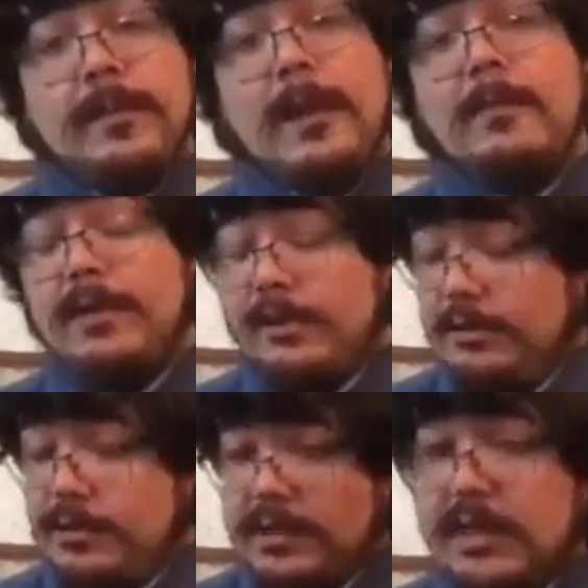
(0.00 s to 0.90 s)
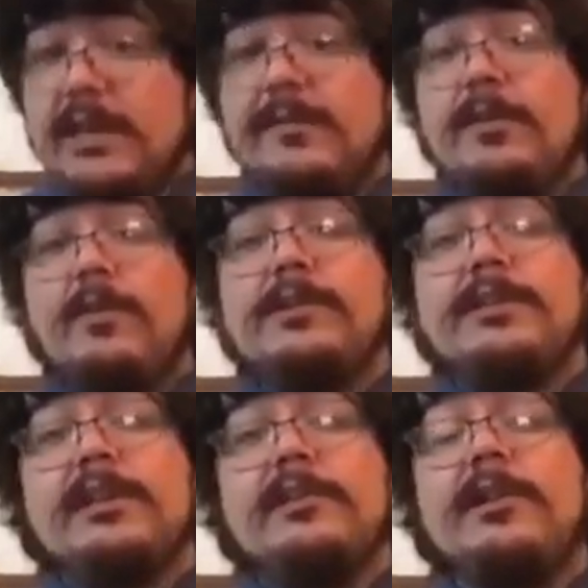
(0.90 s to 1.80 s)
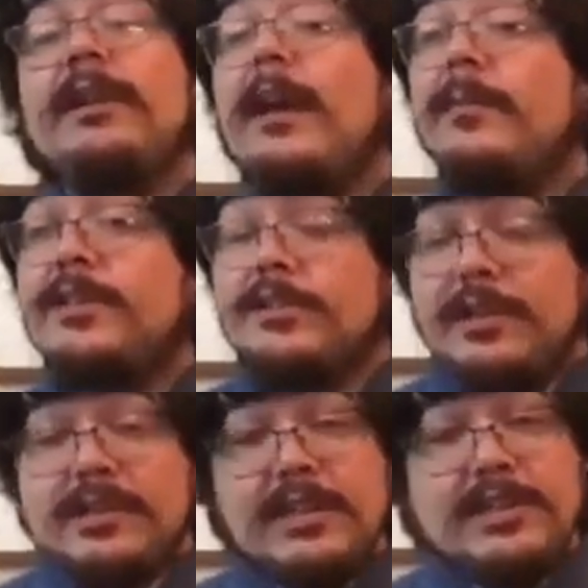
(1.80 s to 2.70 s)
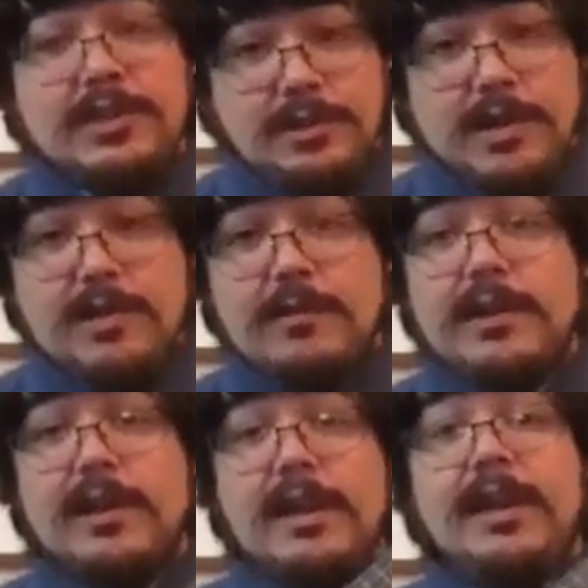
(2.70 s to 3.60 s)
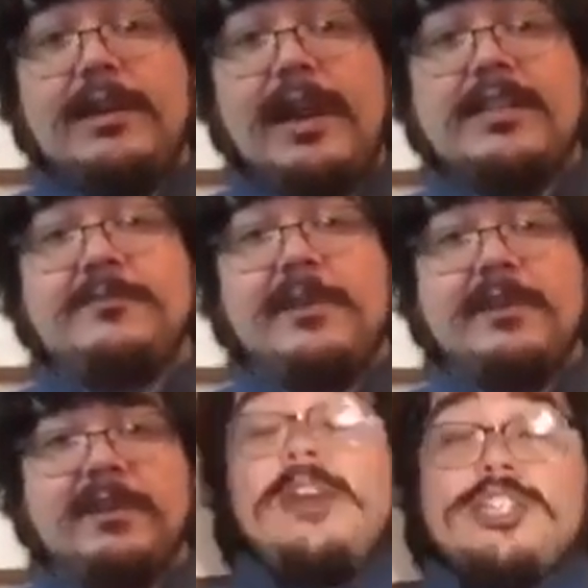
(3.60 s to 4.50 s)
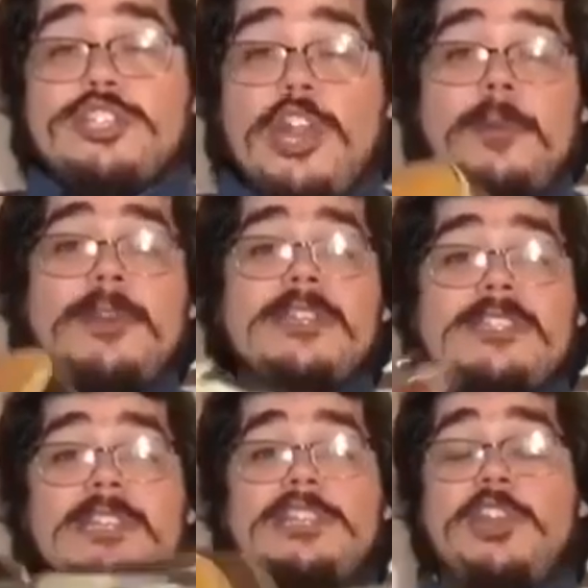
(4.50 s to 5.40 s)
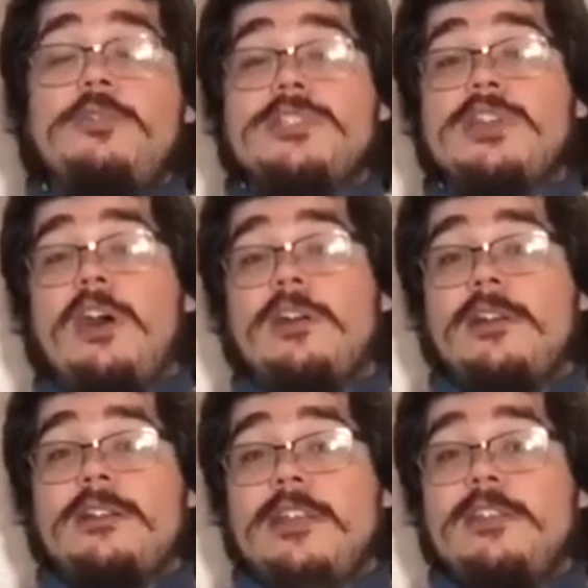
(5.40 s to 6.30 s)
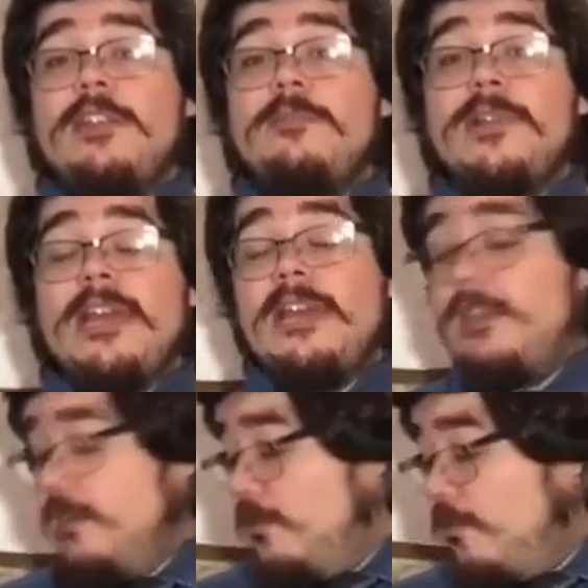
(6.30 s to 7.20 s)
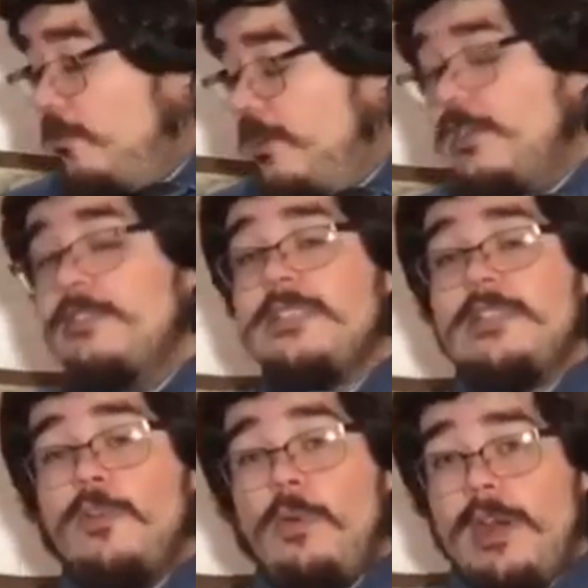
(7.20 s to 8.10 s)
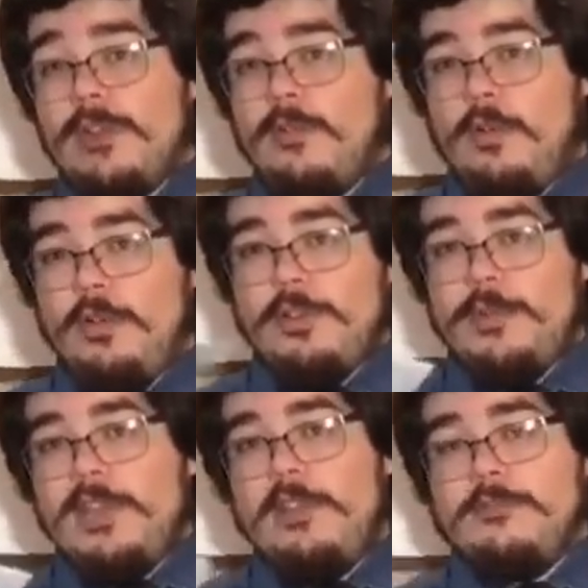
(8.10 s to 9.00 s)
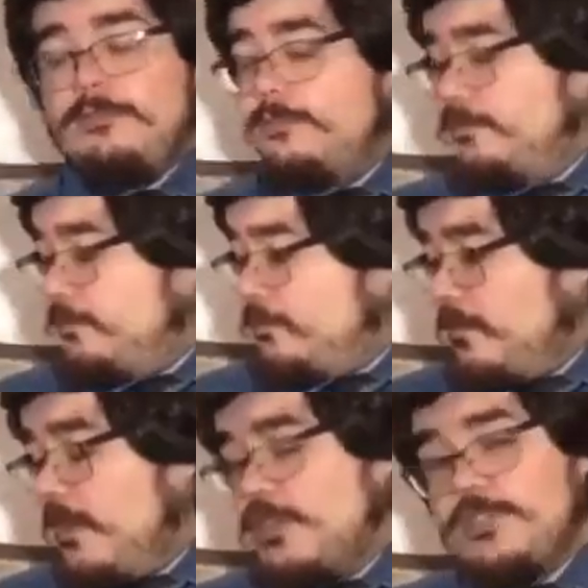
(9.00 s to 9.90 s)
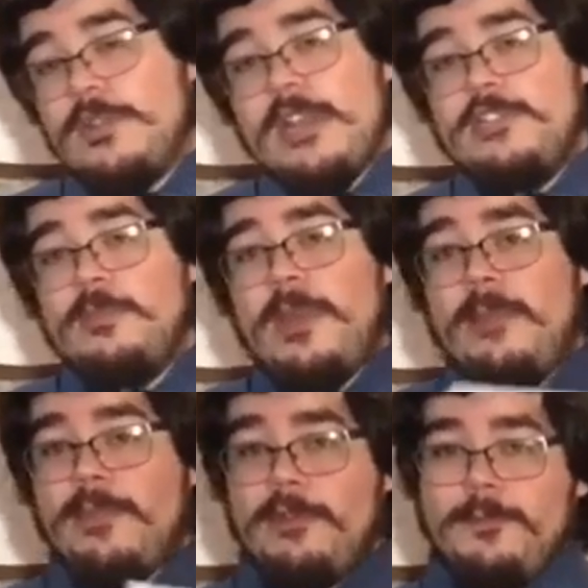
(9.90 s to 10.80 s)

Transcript: but there's a ton of different chords you can learn, and I'll be sure to teach you another one next week. So now I'm gonna teach you a song that you can play only using the one chord we know. So get your paper,